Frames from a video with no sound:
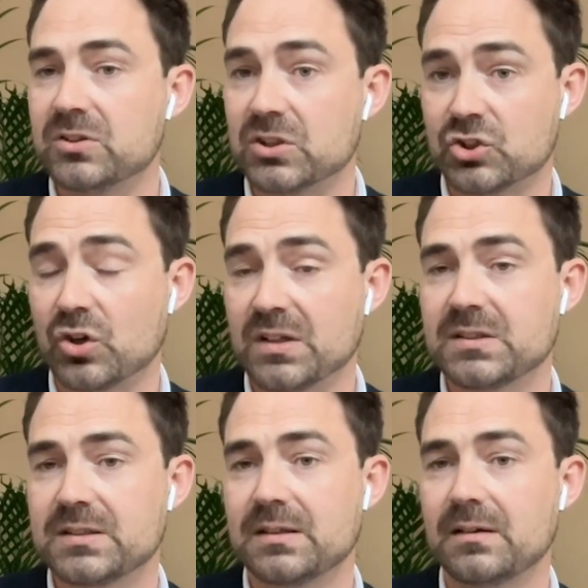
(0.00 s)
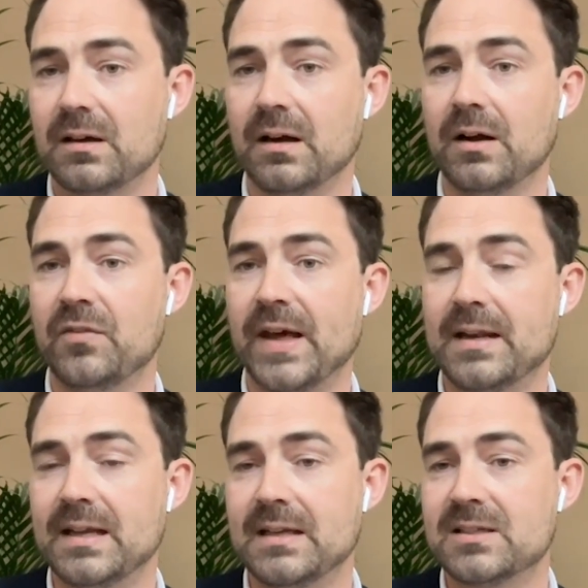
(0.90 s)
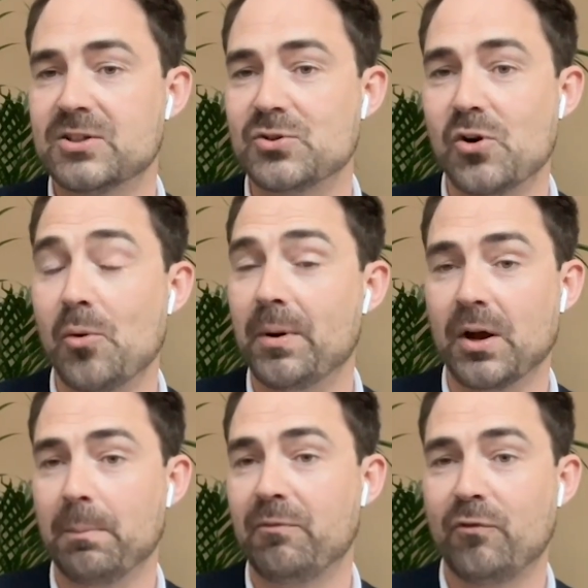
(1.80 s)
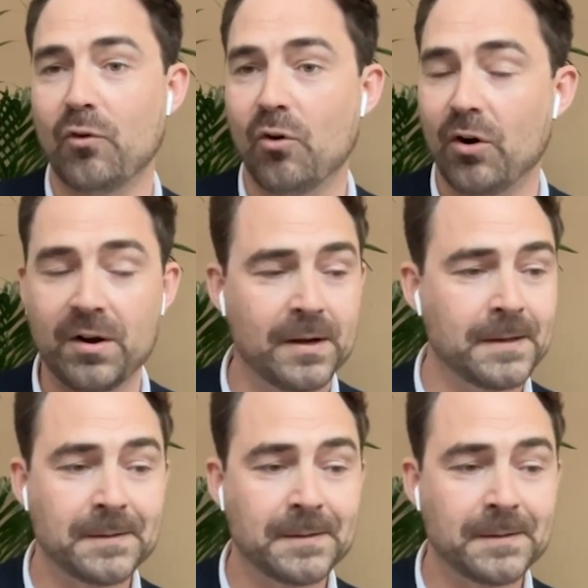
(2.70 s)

the trust that needs to open up for